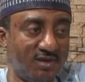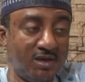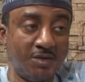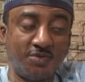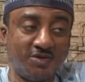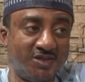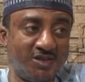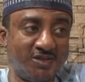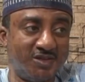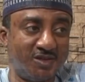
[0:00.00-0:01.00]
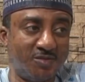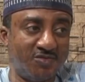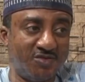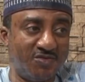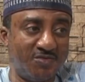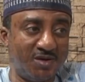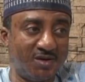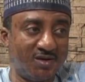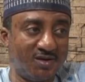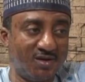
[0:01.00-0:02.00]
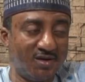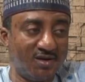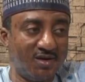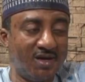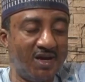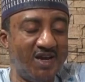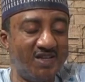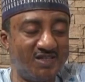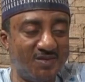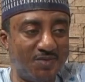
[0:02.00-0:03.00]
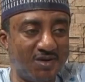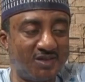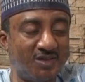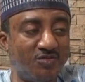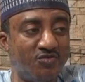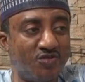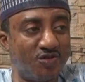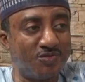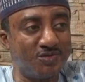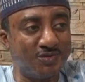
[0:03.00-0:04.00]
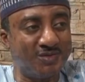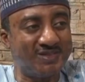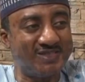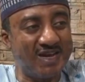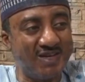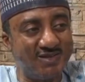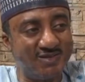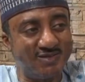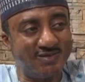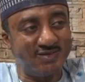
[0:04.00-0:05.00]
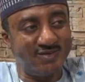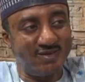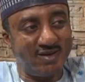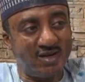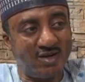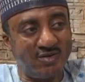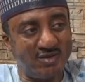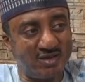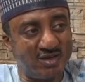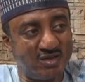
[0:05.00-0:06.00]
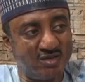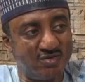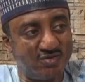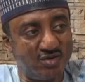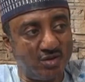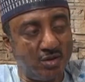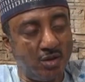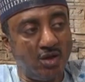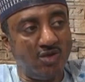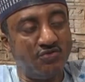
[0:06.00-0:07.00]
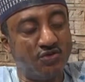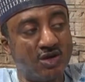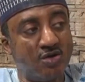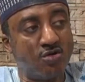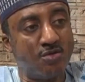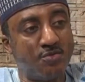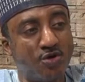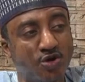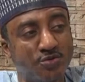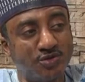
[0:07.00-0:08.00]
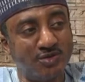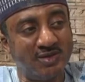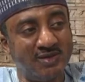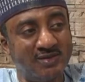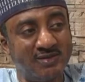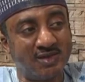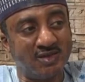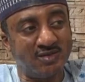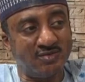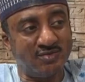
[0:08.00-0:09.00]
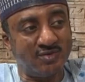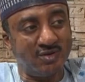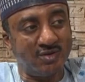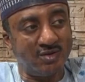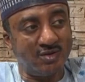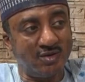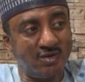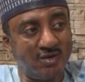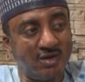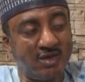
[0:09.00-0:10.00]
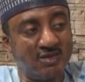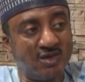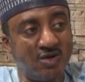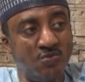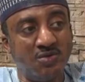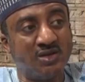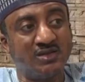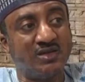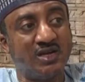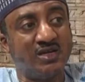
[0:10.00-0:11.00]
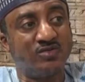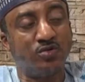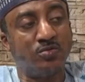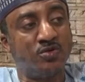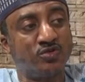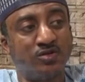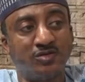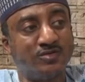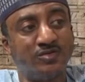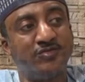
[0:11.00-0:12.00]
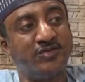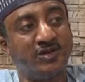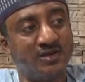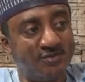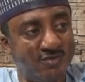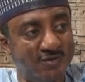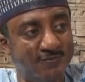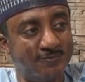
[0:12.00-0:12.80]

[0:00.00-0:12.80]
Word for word: In the presidential system of government, 80% of corruption resides around executive. If you can curb corruption in the executive, Nigeria will be rated as almost corruption-free country